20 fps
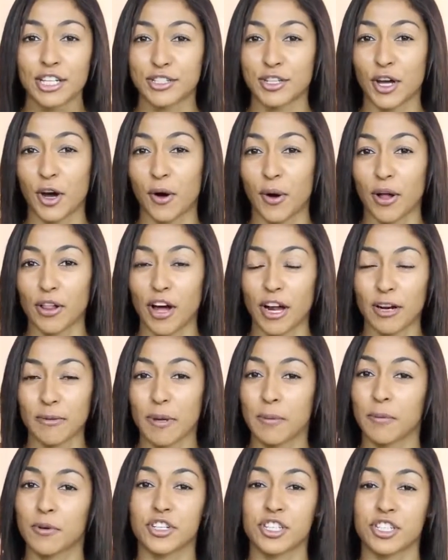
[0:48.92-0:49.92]
So a lot
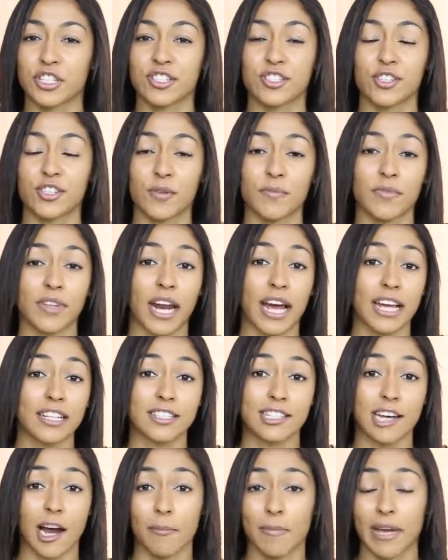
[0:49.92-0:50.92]
of people just assumed that I
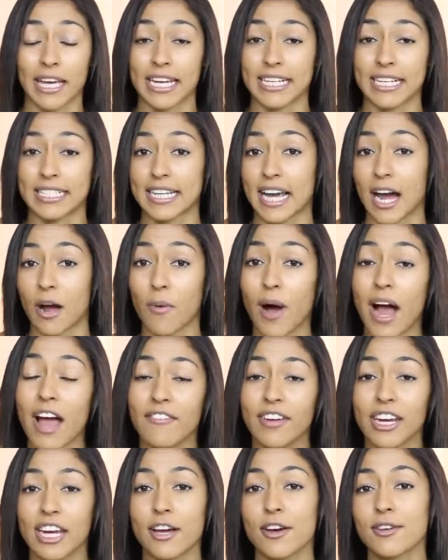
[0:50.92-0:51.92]
had stopped making
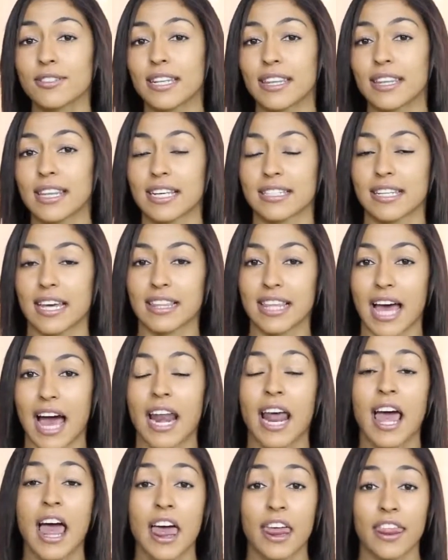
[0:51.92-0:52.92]
DIY videos and things like
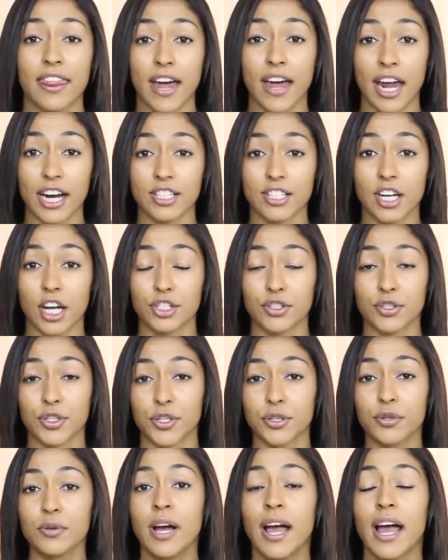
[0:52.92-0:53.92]
that. That is not
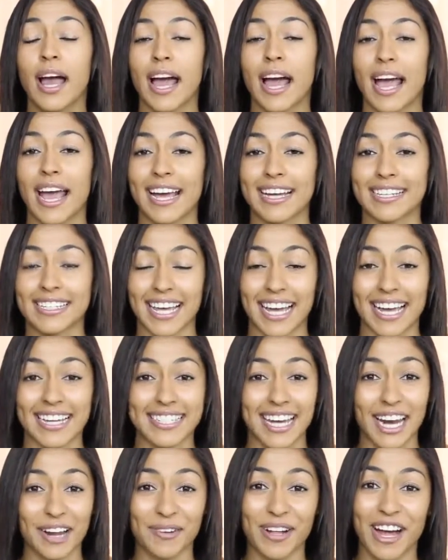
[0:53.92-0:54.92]
true. And like
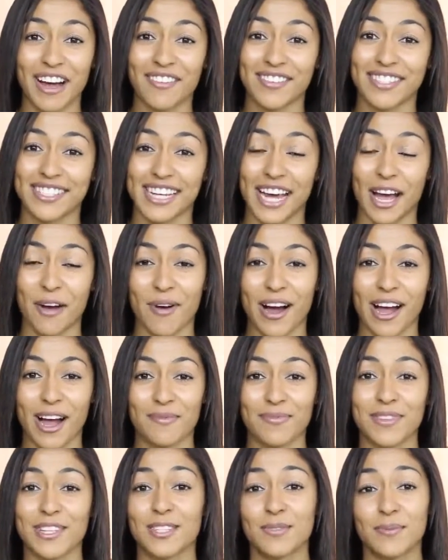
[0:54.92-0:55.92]
I said, I will have a
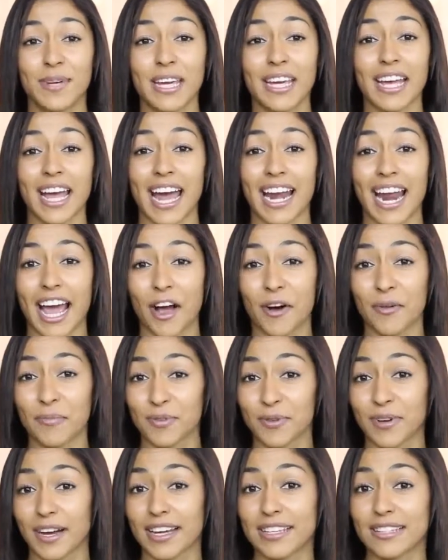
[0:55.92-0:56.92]
DIY up this week, and I
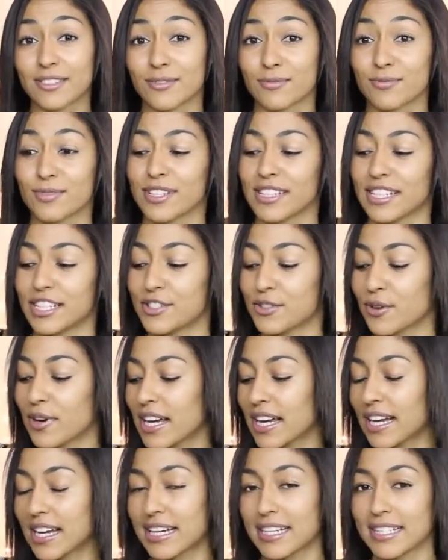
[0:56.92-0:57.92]
hope you guys really enjoy
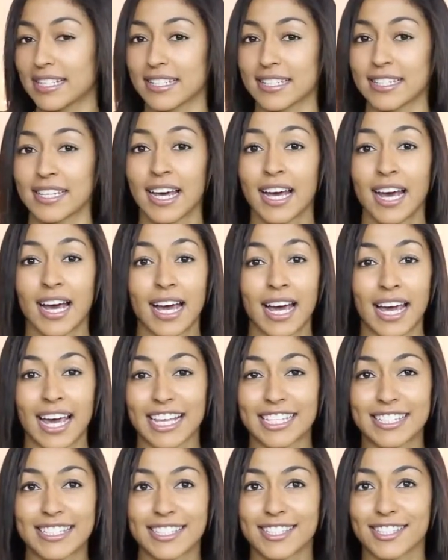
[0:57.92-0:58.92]
it because
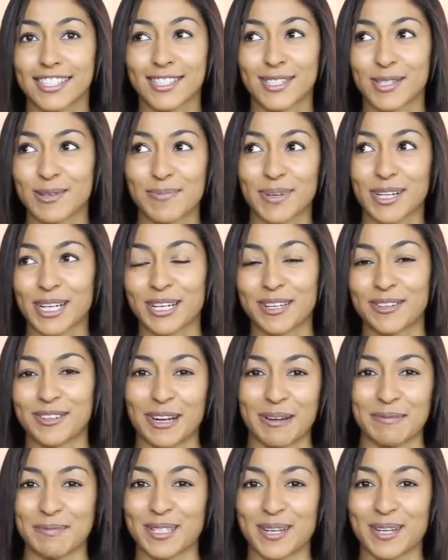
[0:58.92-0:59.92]
it's super cute
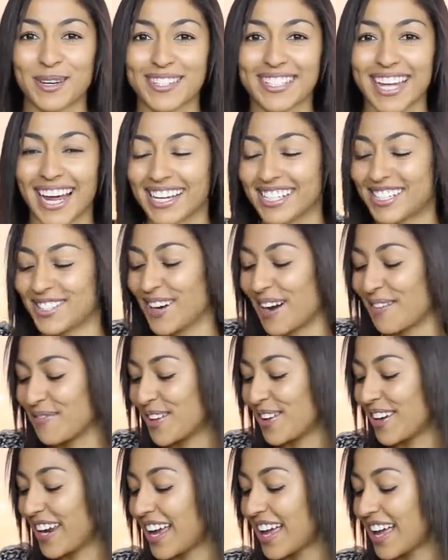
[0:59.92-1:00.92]
and I'm so excited to
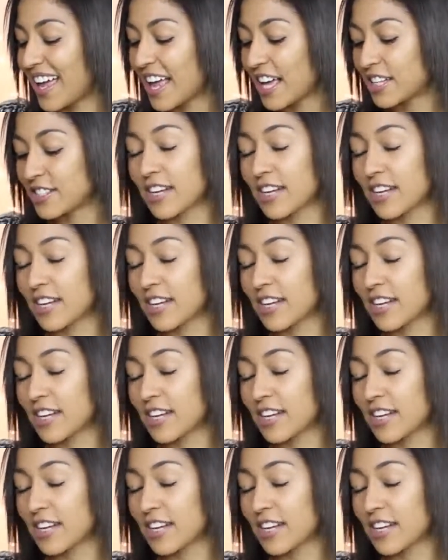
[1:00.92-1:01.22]
upload it.